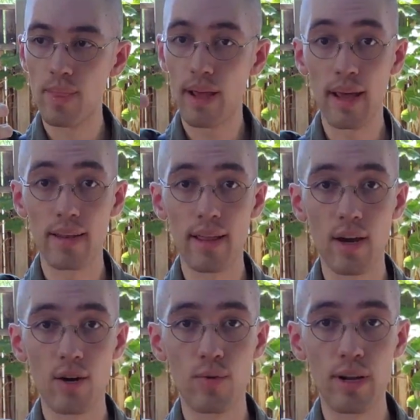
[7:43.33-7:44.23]
And they
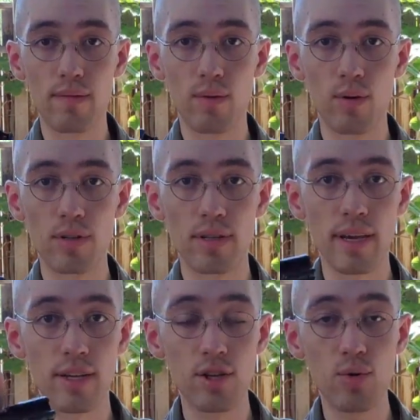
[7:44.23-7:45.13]
are reinforced.
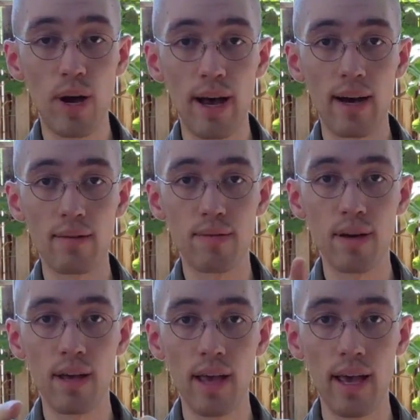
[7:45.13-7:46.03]
They do have
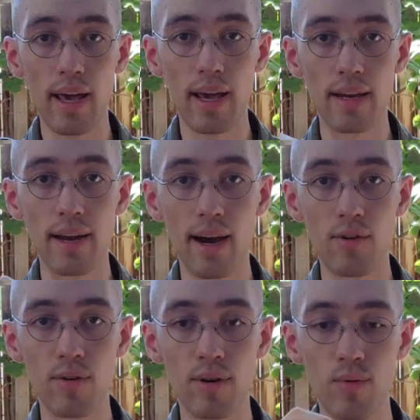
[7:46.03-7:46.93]
a
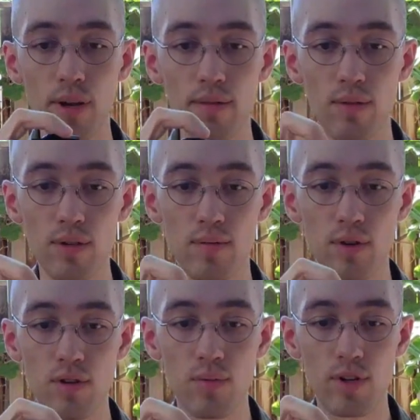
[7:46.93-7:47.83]
non-reinforced
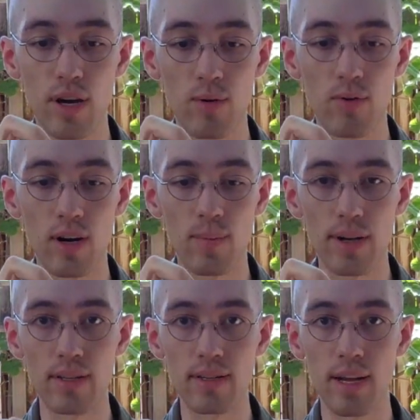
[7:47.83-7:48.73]
version, which I would
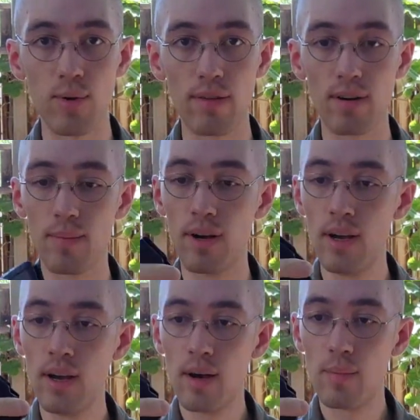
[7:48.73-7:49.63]
recommend to stay away from.
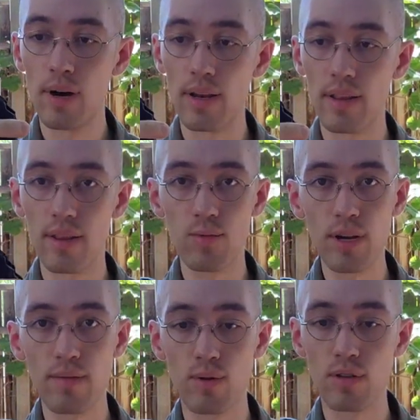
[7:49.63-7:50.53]
But the
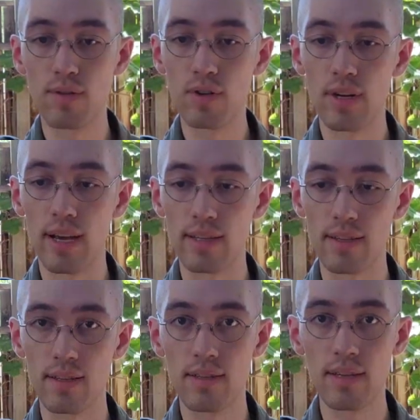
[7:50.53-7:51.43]
reinforced version
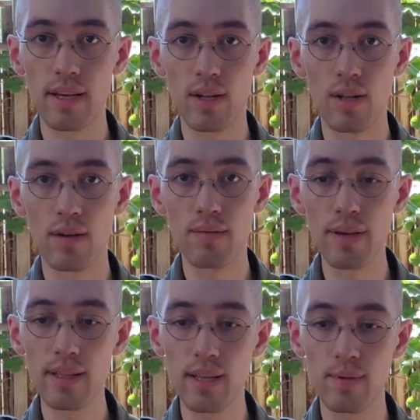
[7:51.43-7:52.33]
has steel
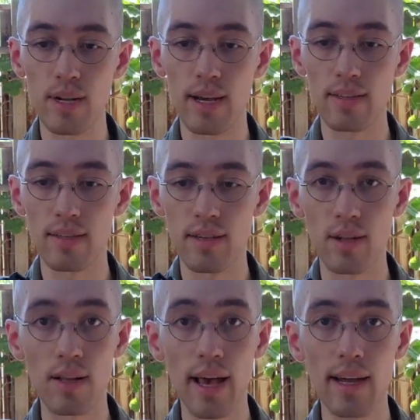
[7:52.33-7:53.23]
feed lips, it has a
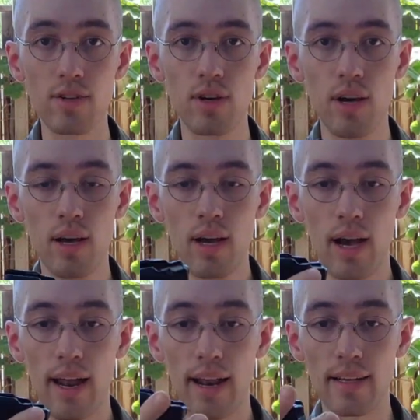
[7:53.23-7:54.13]
steel catch,
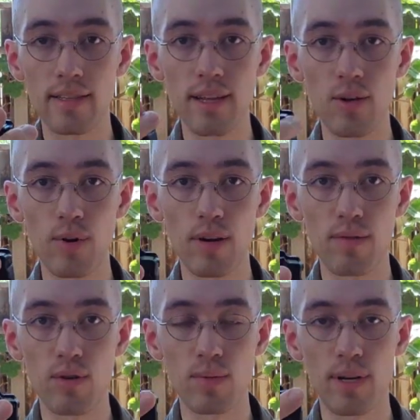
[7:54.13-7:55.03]
and it has steel
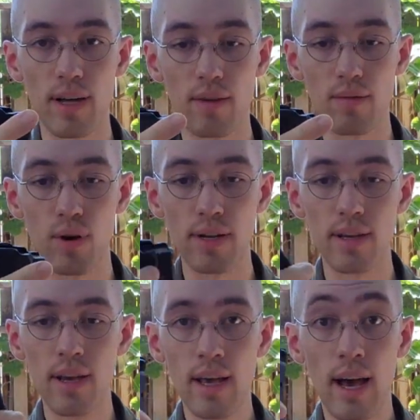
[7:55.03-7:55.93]
reinforcement on the front.
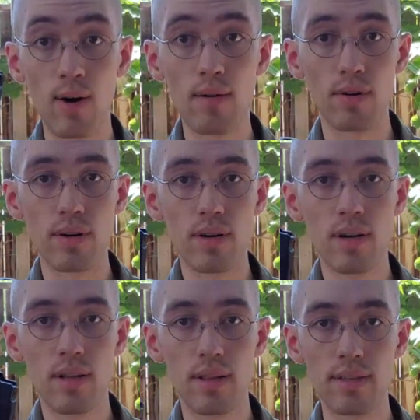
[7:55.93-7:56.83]
However,
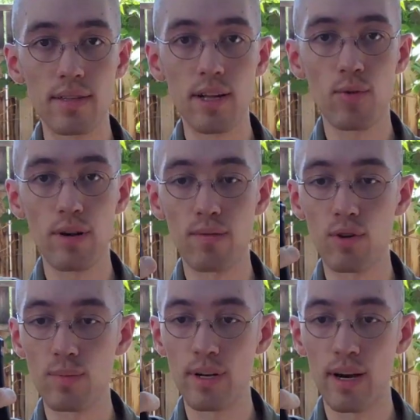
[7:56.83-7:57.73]
the steel
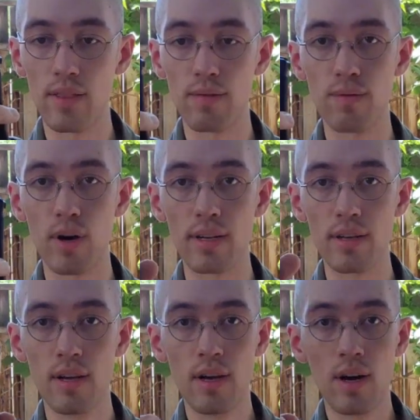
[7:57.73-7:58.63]
reinforcement on the front
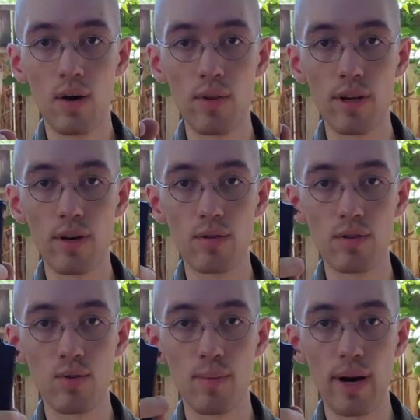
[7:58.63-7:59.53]
only goes
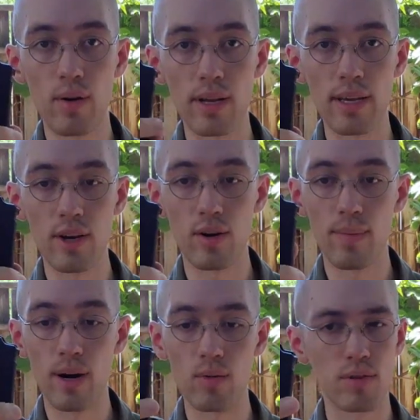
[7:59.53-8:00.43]
to about here,
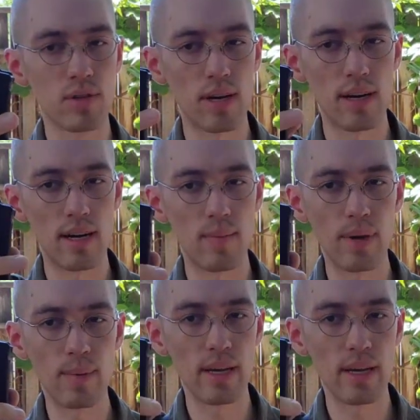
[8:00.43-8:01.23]
about maybe